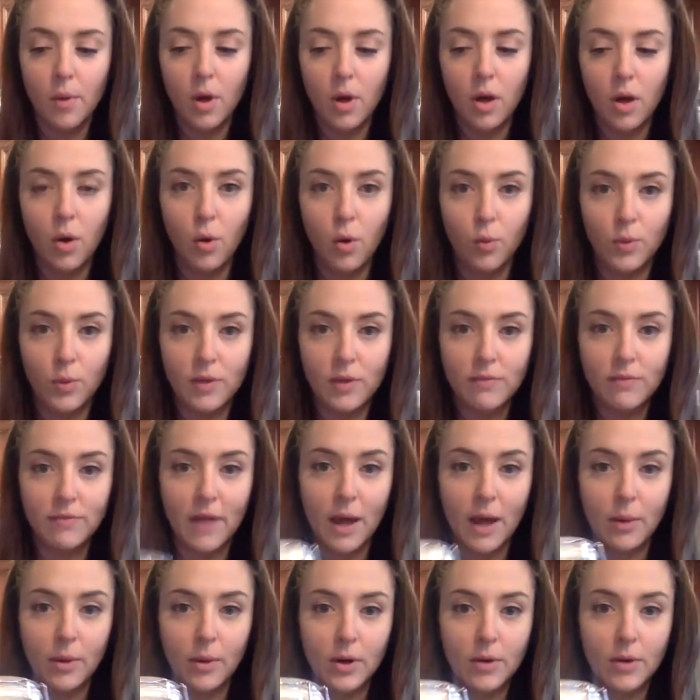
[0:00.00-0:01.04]
whole wheat
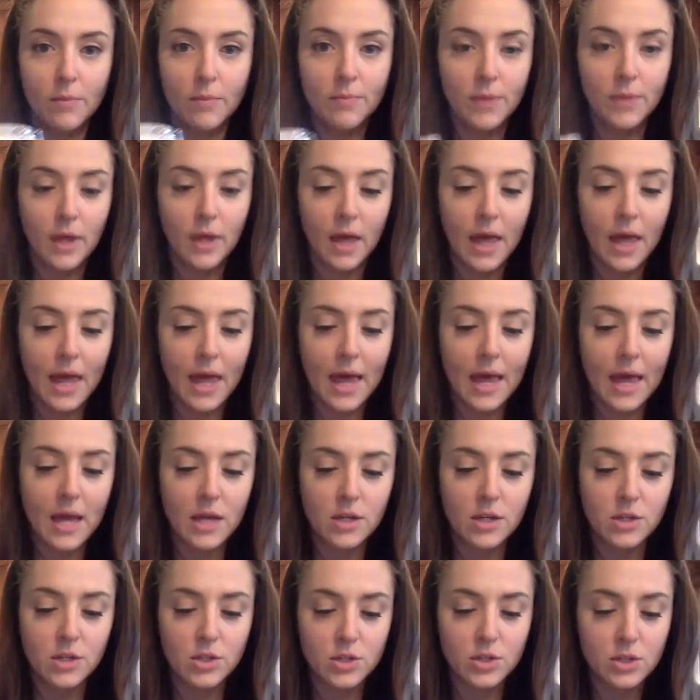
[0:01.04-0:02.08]
flour
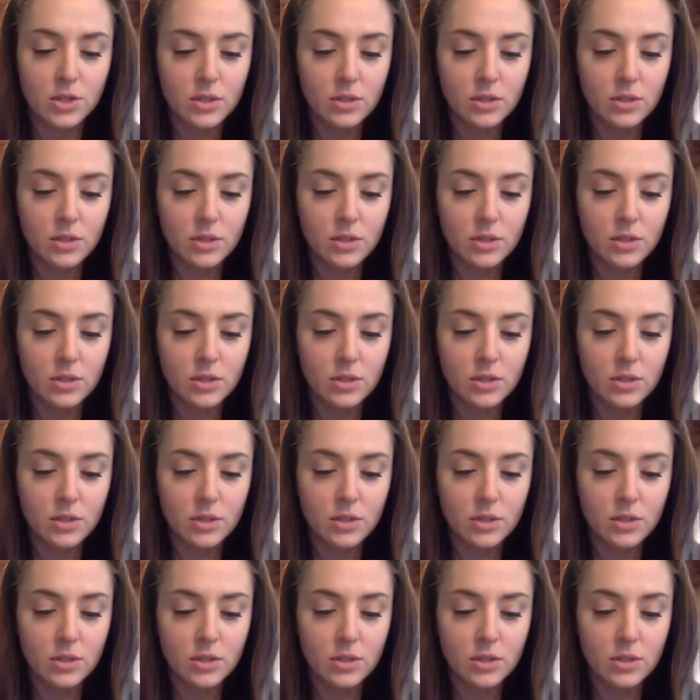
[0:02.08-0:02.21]
and